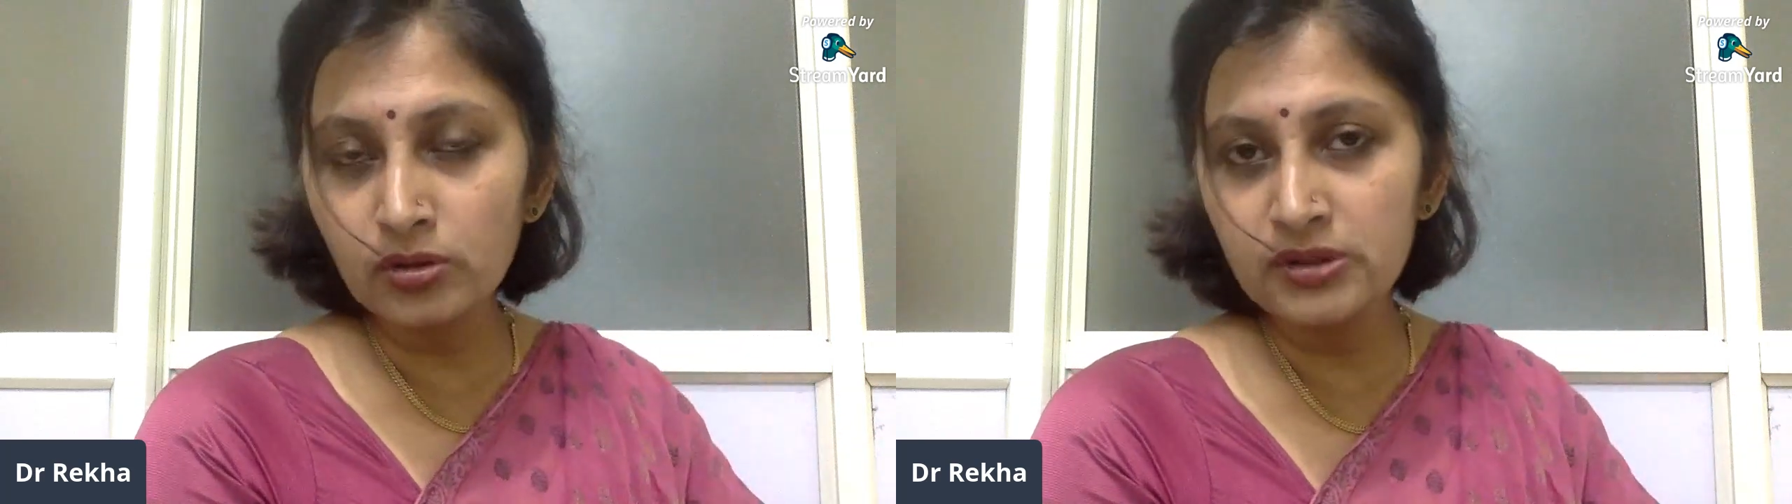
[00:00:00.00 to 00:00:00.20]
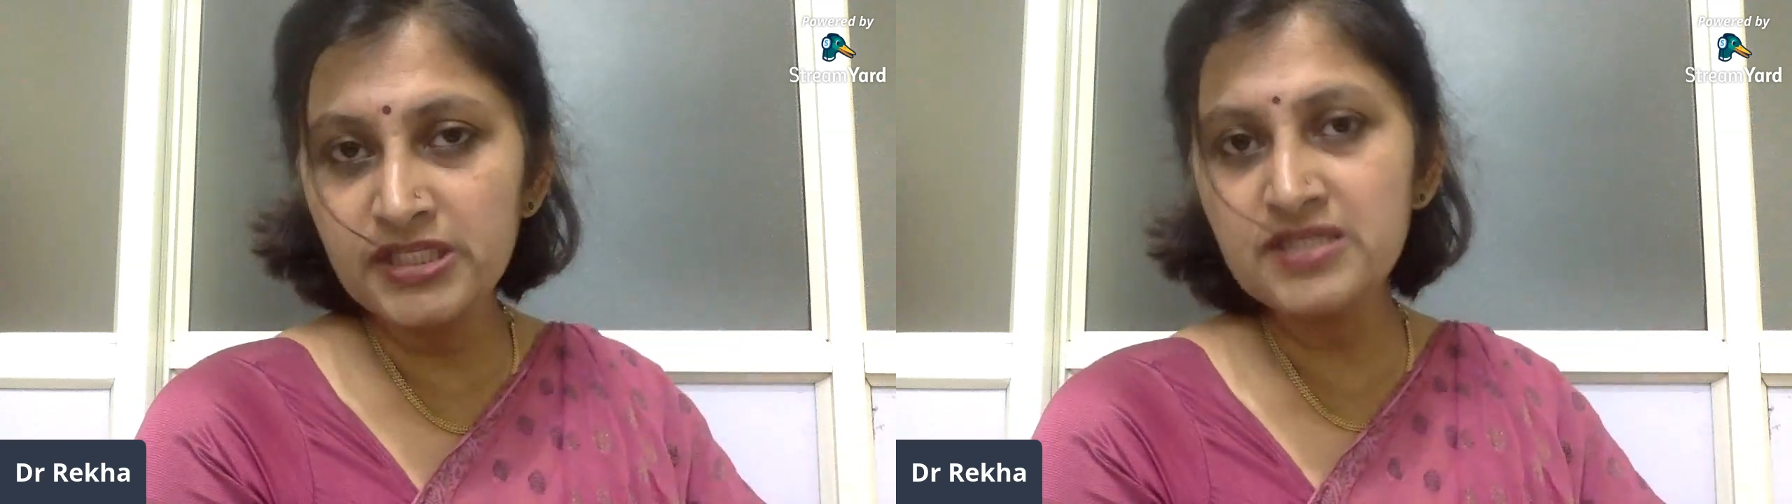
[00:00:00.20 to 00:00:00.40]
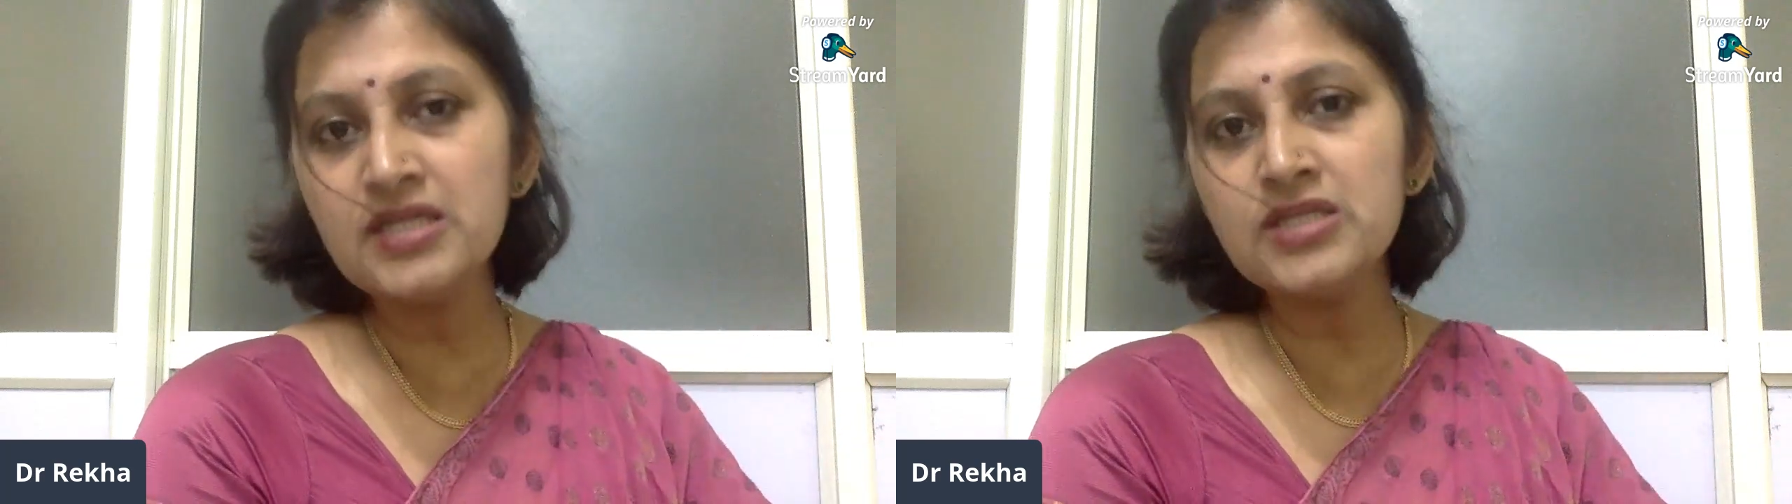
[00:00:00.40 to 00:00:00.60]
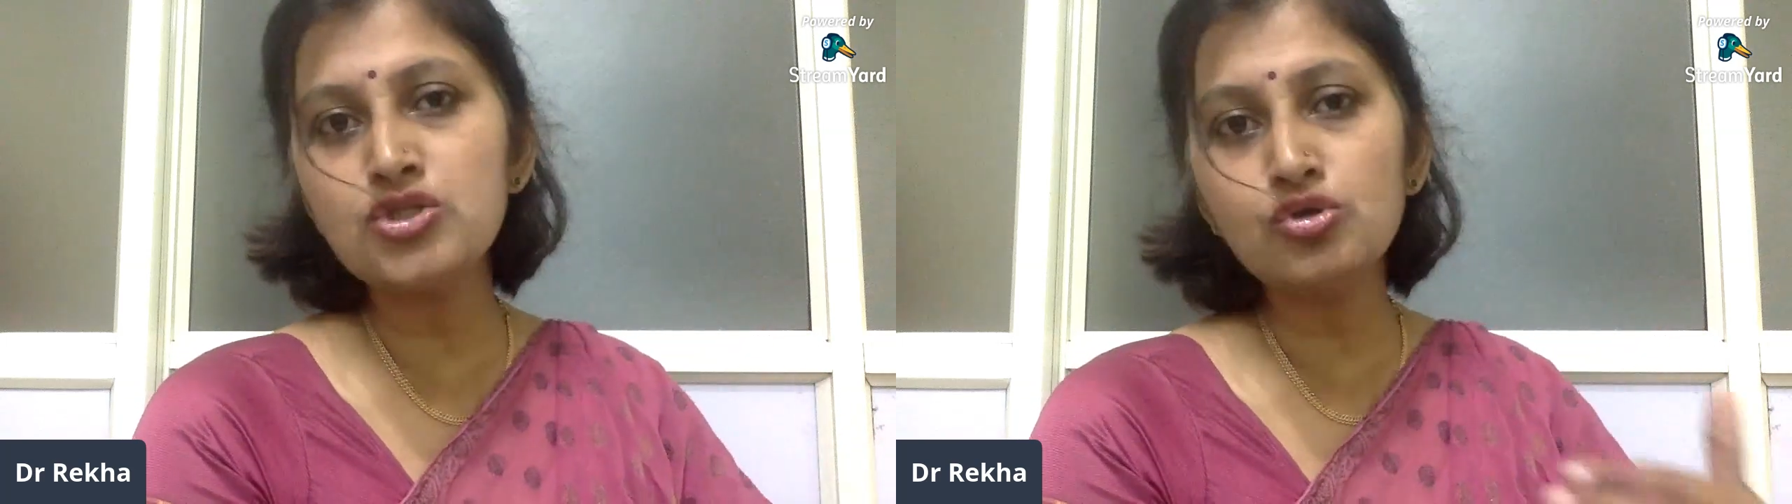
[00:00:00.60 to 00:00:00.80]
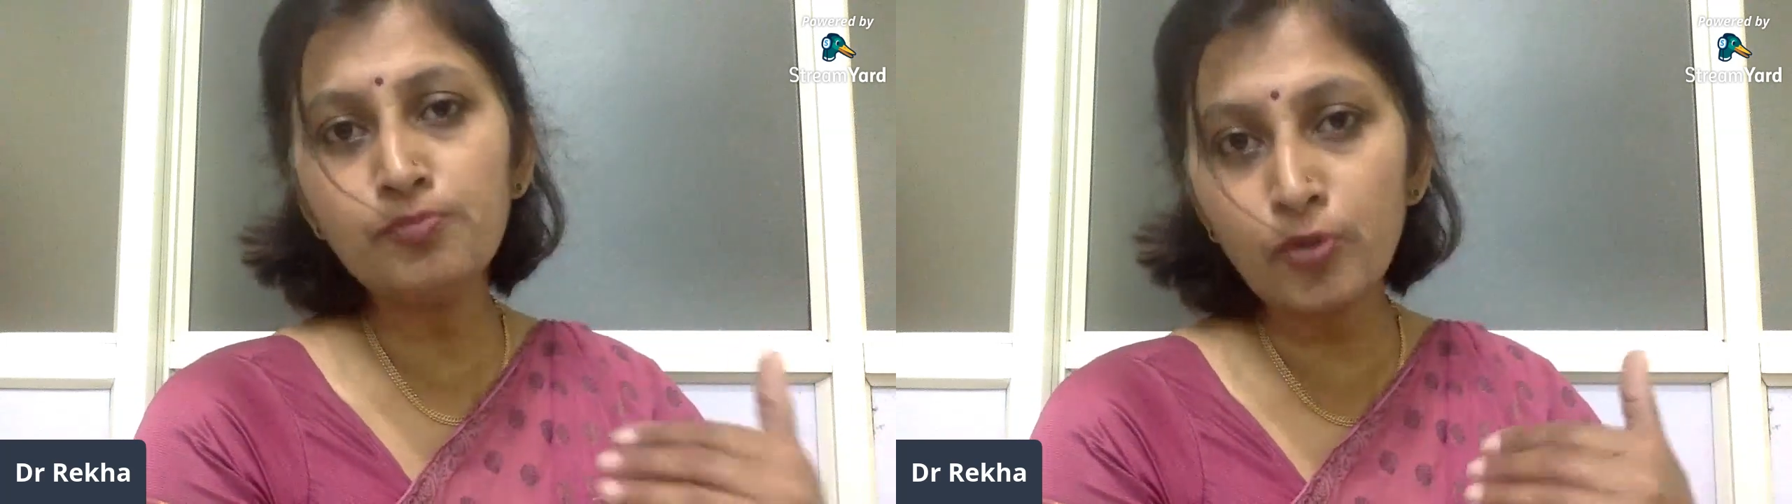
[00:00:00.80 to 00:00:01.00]
disease
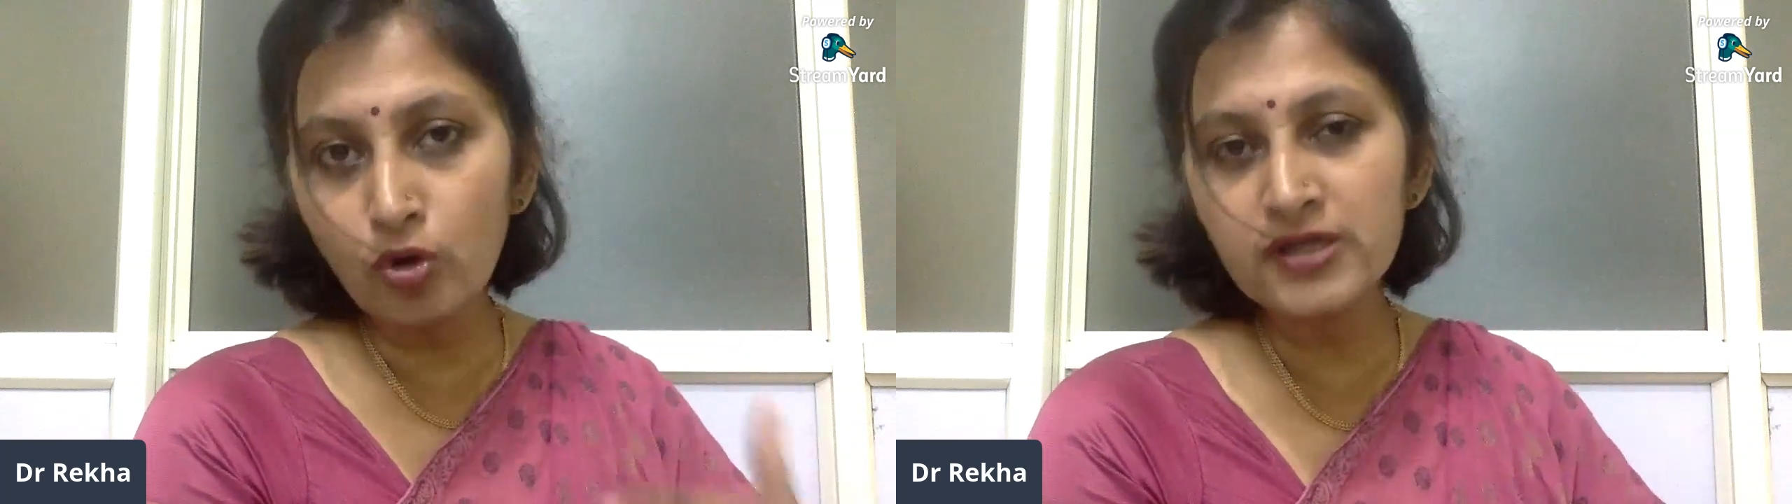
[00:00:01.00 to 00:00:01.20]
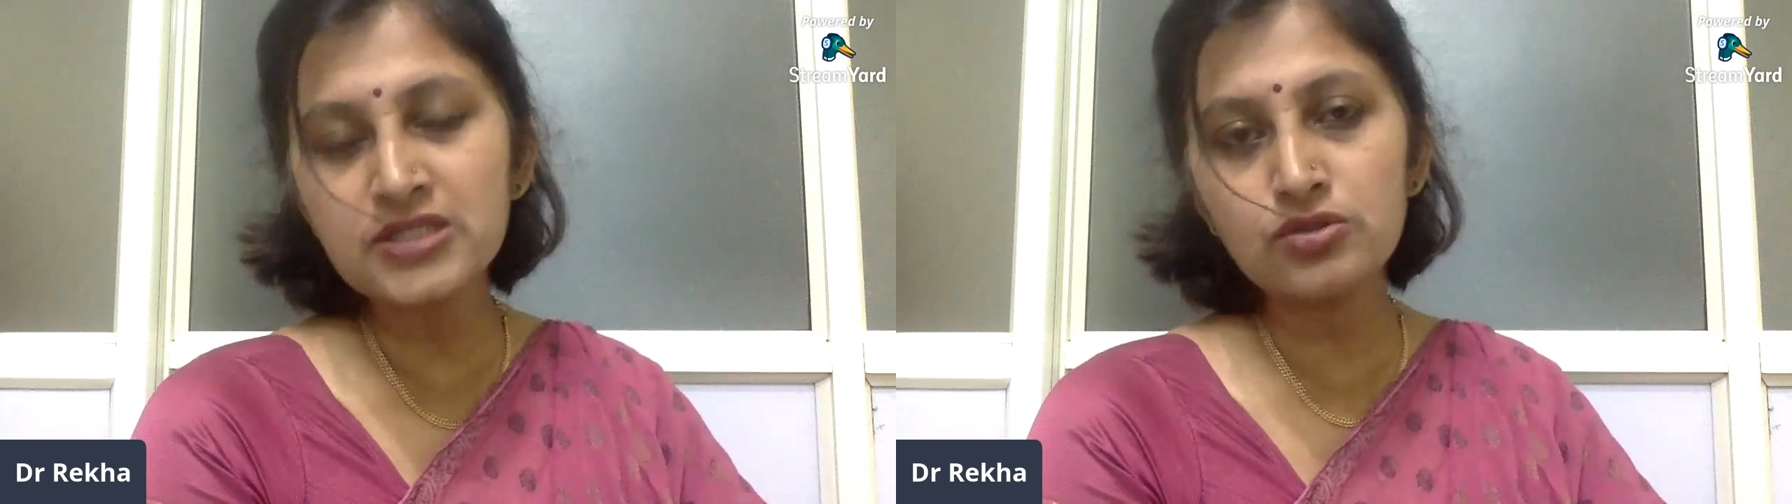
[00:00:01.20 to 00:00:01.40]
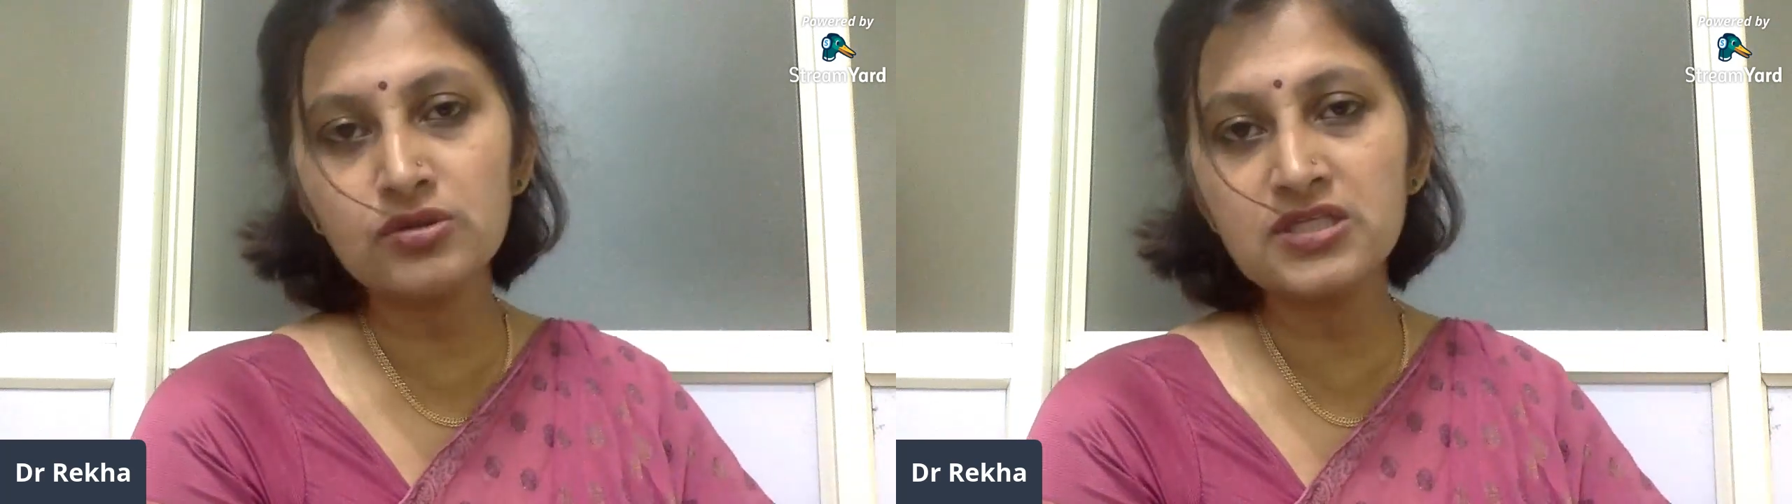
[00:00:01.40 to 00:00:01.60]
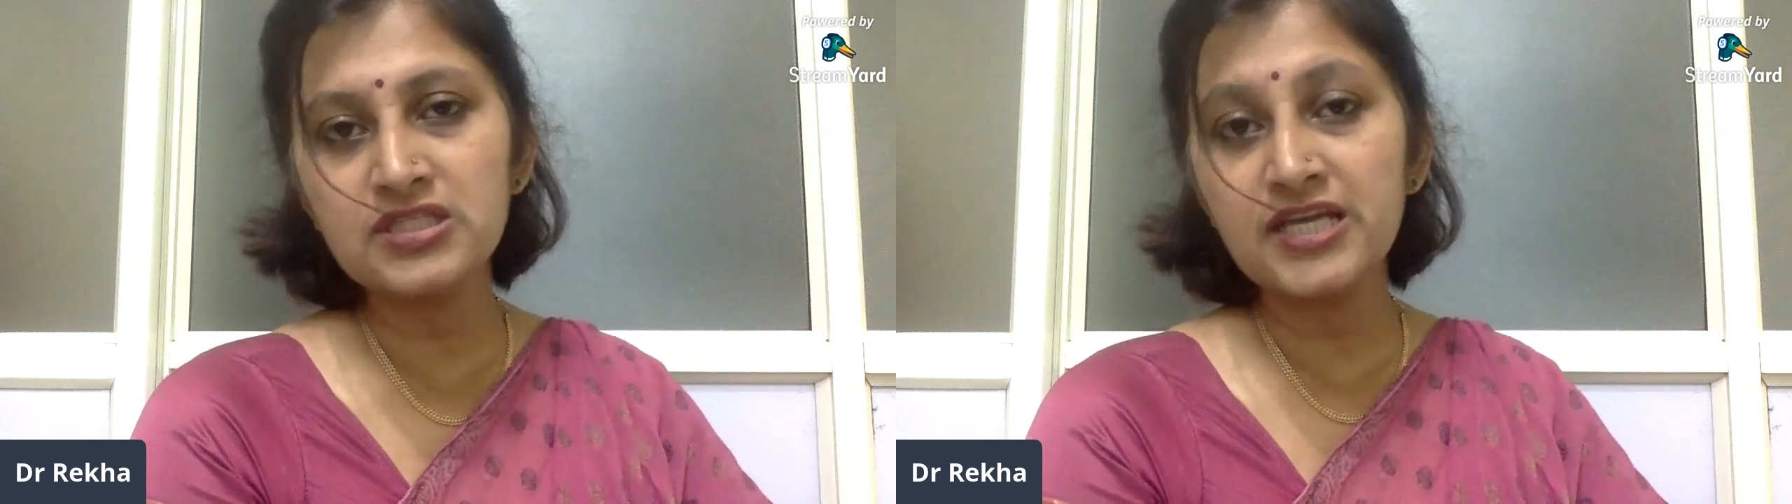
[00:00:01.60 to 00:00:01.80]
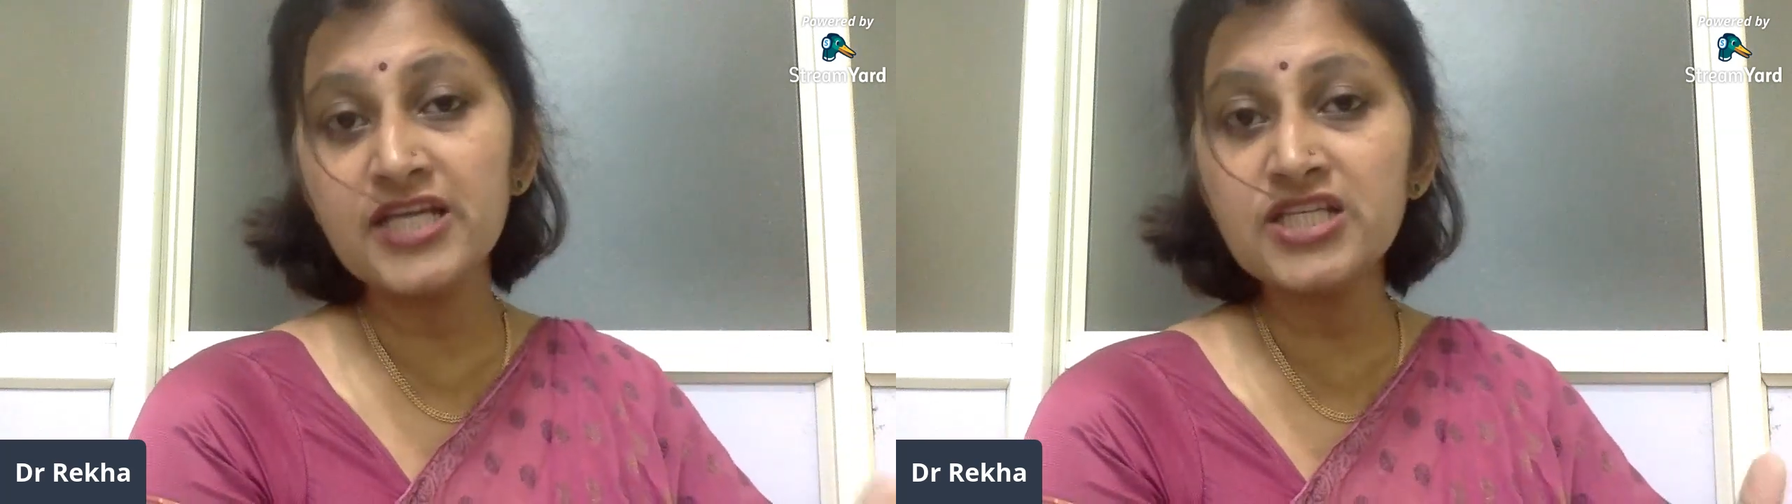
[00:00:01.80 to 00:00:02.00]
to progress to this
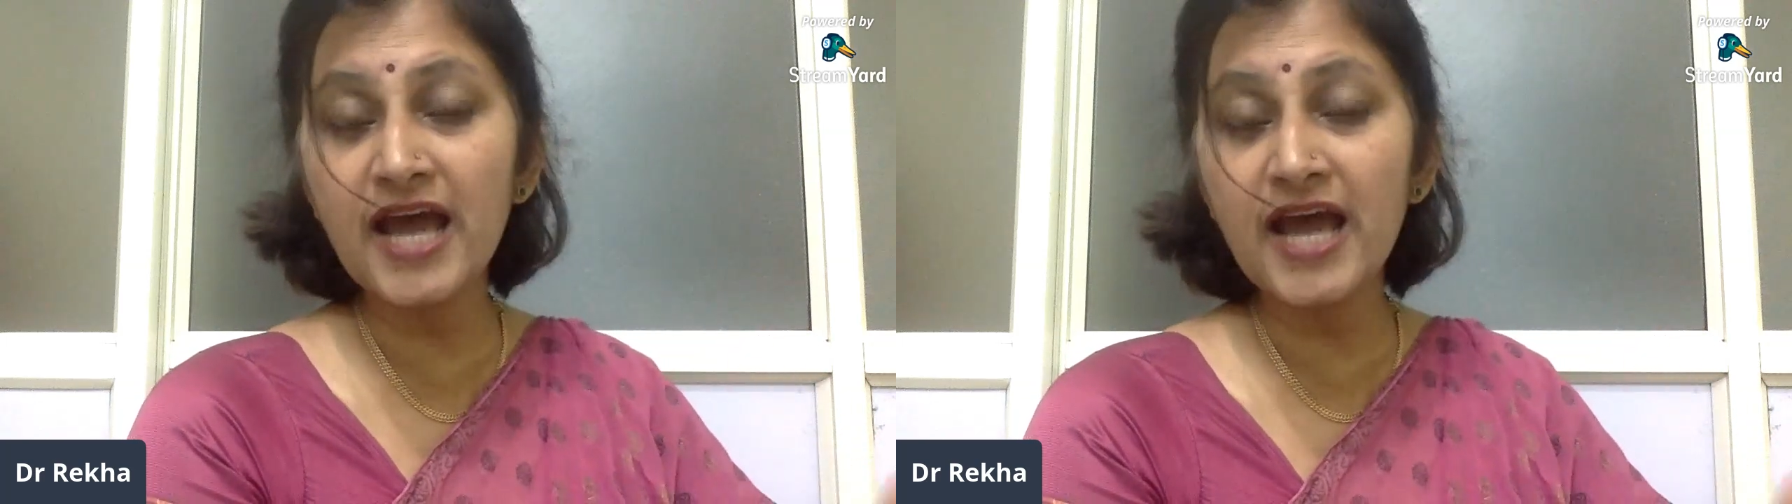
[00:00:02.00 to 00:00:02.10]
stage